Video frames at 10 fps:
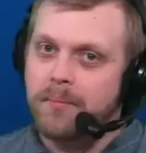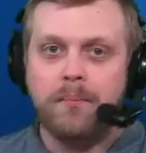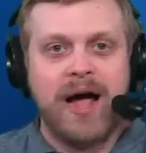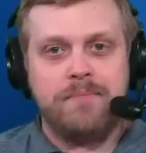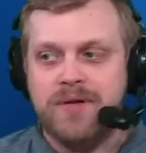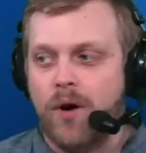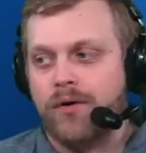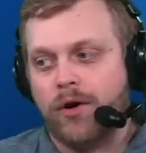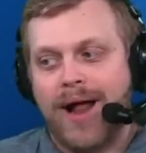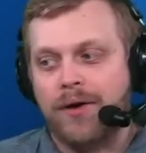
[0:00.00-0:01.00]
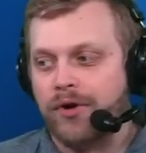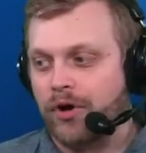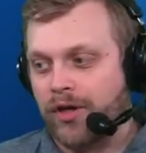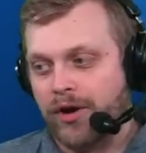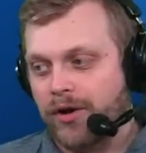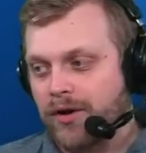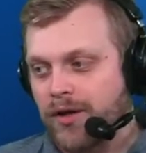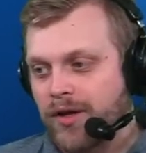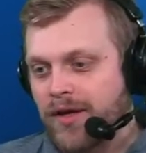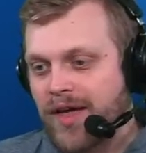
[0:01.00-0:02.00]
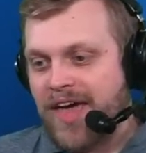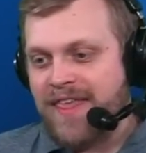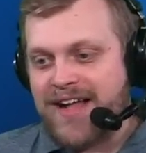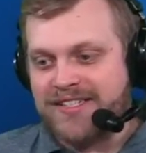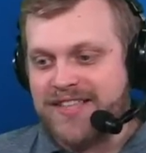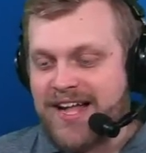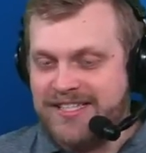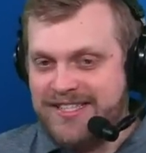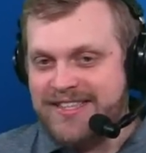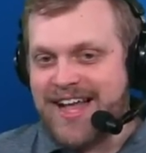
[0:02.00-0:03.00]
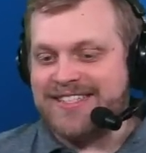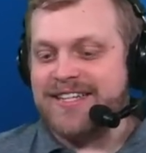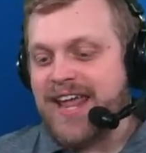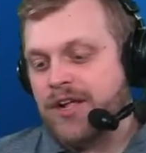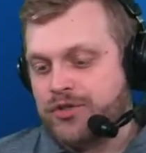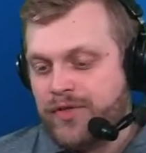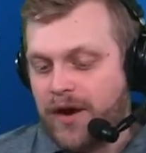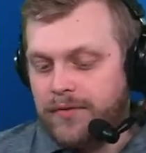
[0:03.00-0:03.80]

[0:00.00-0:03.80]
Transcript: might be going around earlier. And that's, that's, that's the danger there.